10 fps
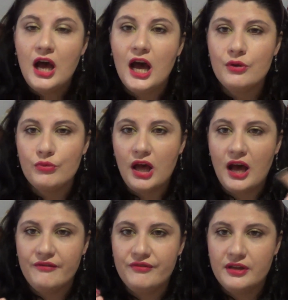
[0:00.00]
I will
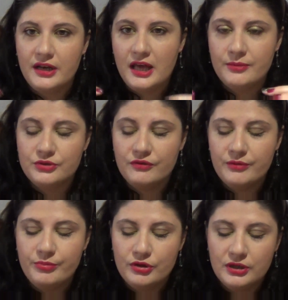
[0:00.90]
have the names of
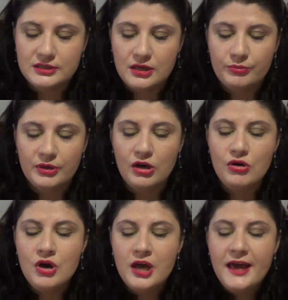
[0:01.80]
the products down
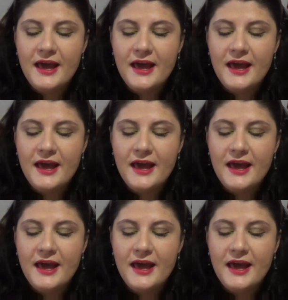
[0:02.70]
below.